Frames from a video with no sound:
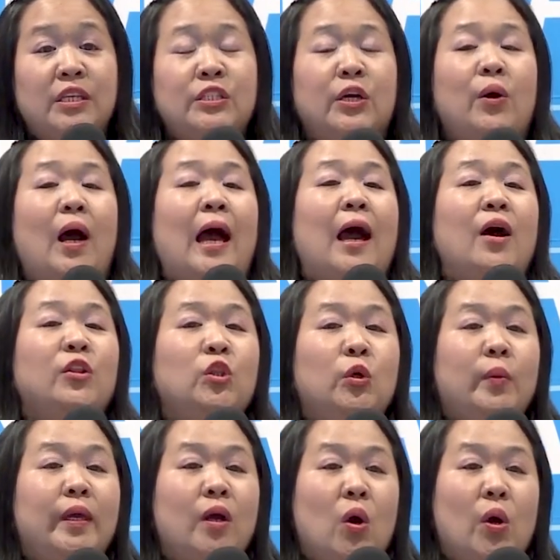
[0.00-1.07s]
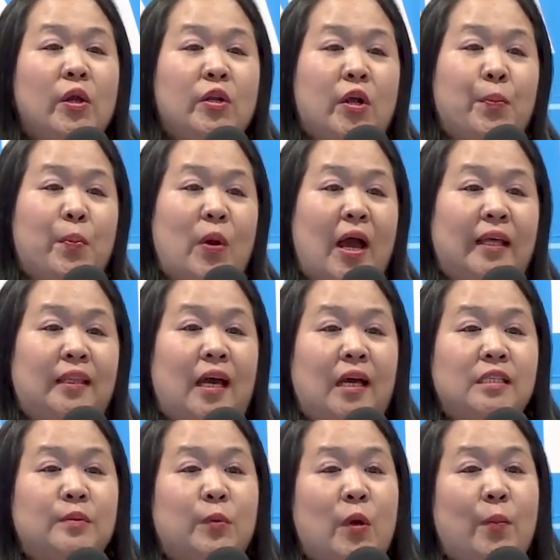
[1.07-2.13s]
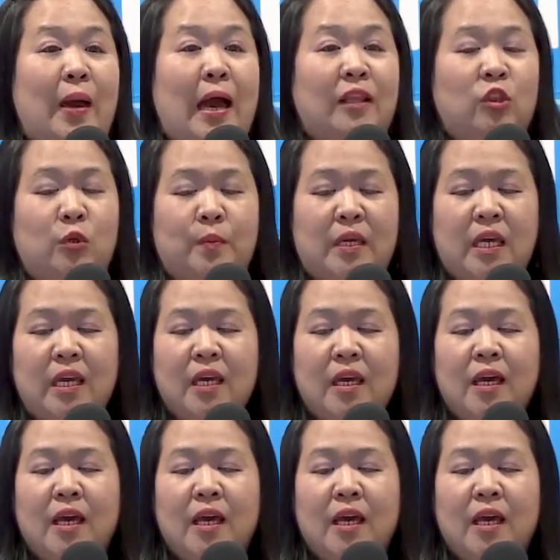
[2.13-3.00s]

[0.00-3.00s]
So how do we order products from Atomy?